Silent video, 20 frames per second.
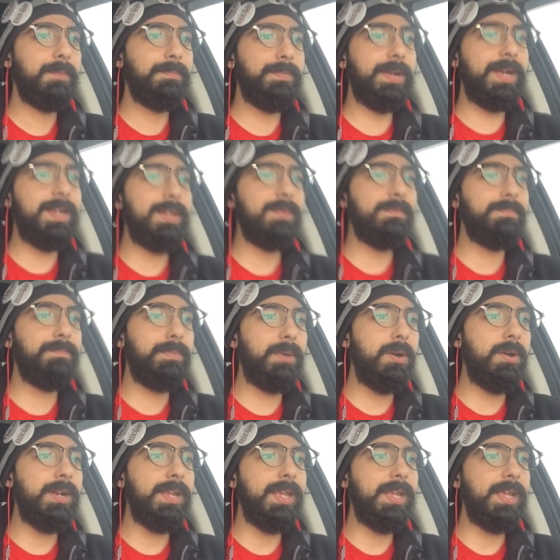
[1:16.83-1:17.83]
But
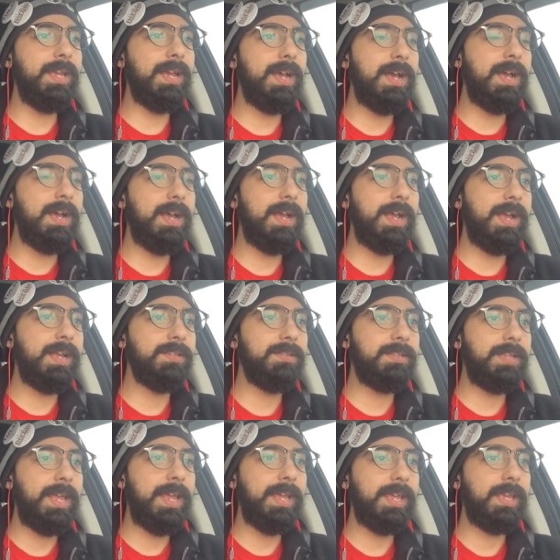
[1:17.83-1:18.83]
Bernie has
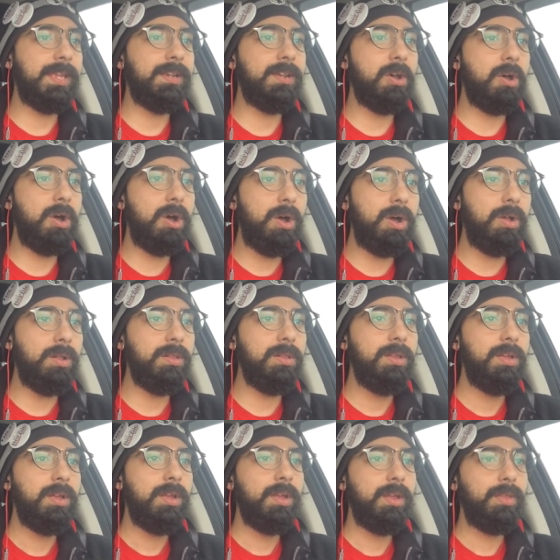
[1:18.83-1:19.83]
taken all
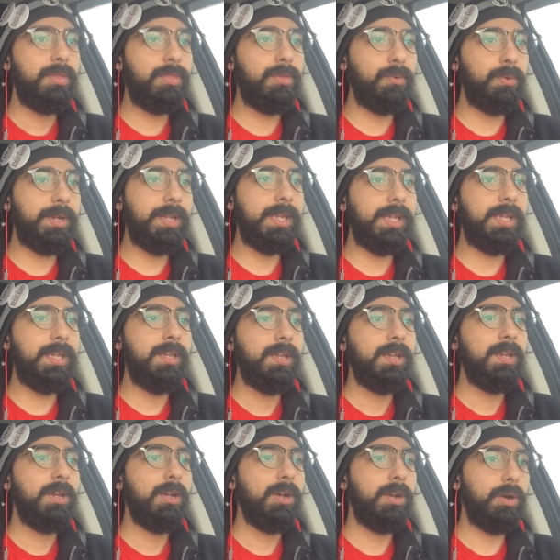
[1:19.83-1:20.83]
three
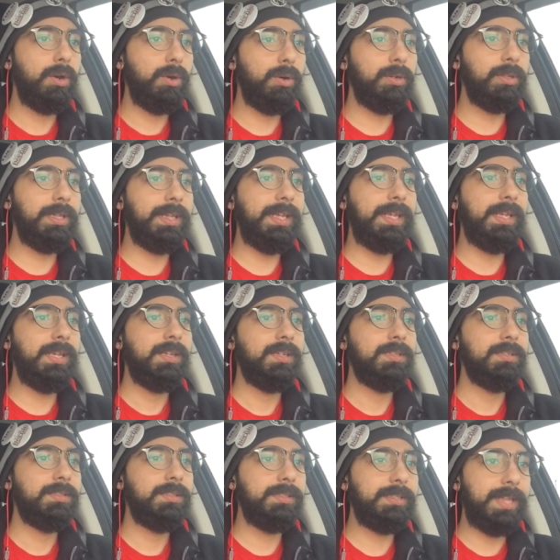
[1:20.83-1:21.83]
early
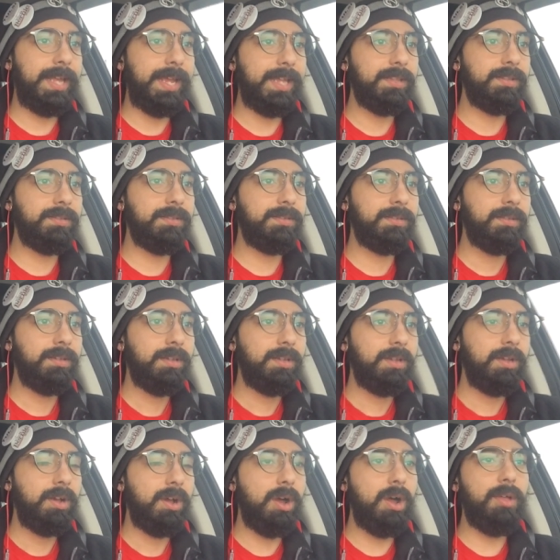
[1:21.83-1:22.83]
states,
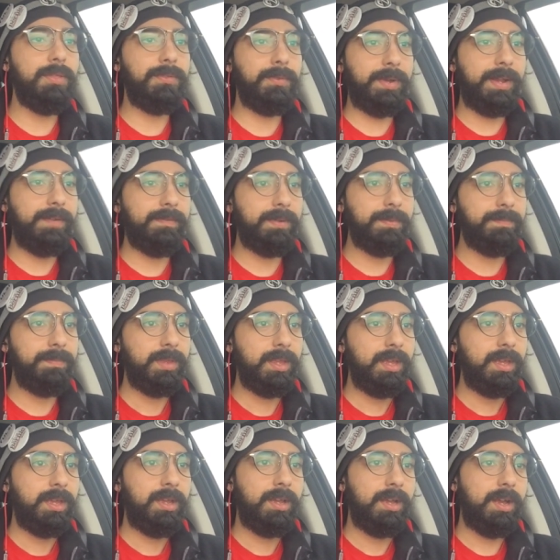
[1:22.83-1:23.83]
all three of them,
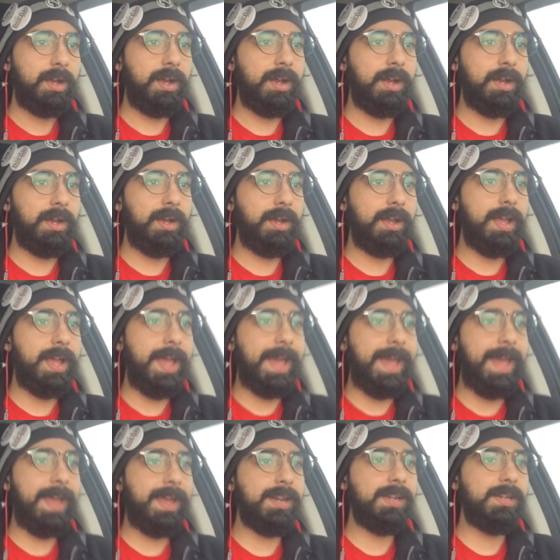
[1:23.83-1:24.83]

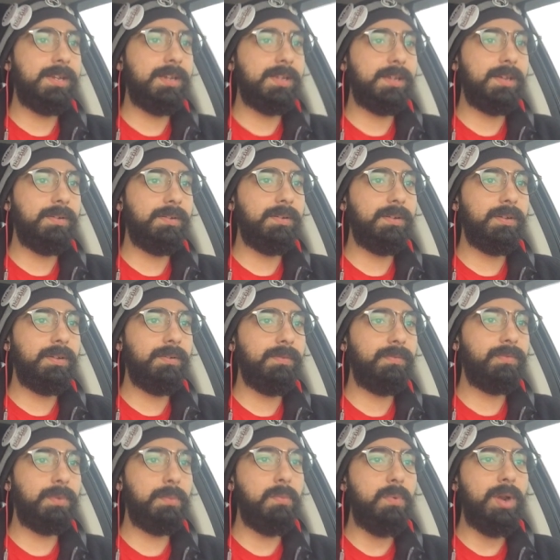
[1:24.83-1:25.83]
and
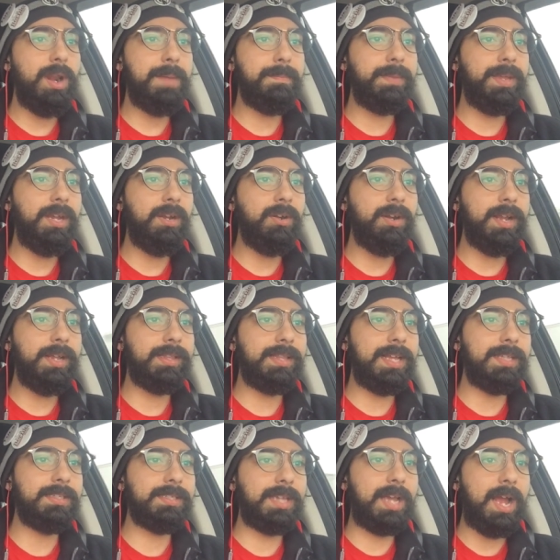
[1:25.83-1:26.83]
from what I'm hearing,
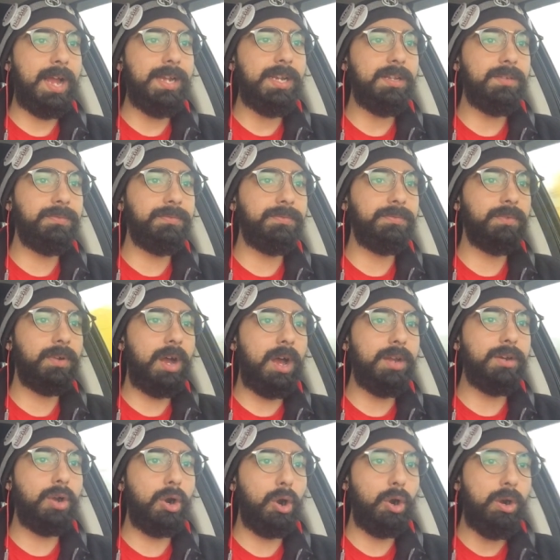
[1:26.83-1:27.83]
that's kind of
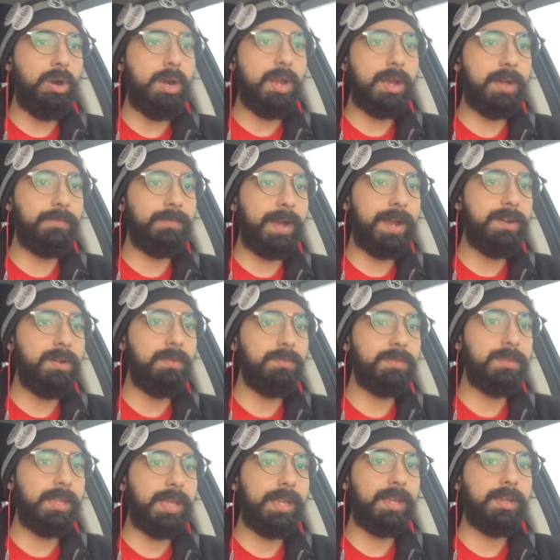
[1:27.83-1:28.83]
unheard of. I
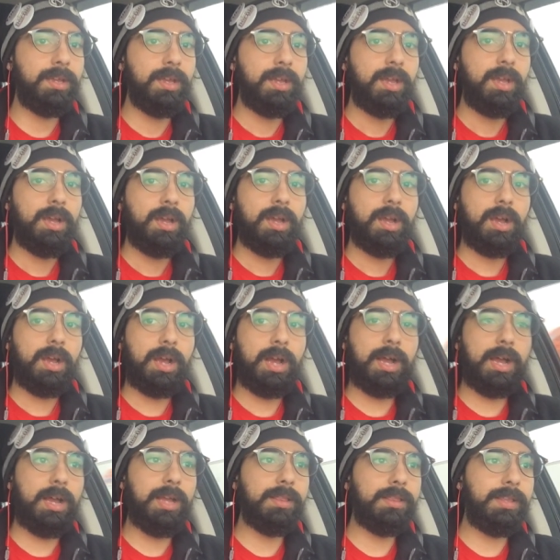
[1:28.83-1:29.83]
don't think
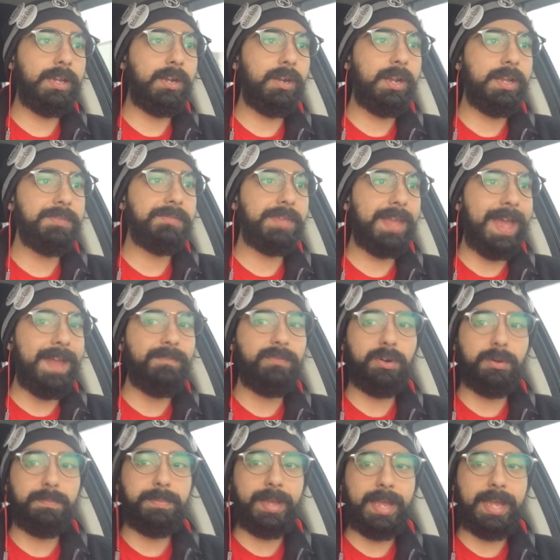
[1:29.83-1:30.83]
there has
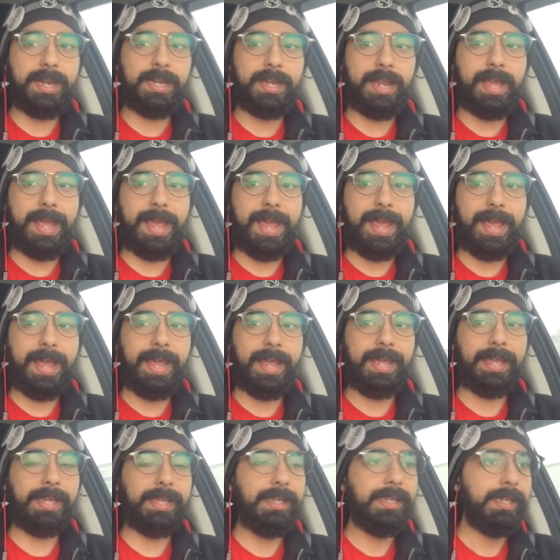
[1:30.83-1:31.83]
ever been
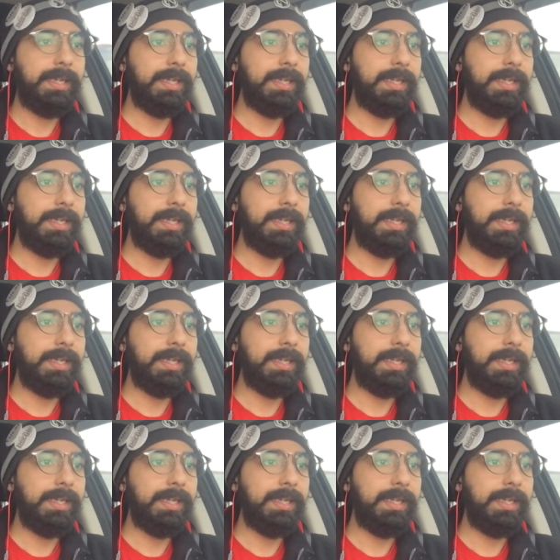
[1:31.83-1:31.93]
a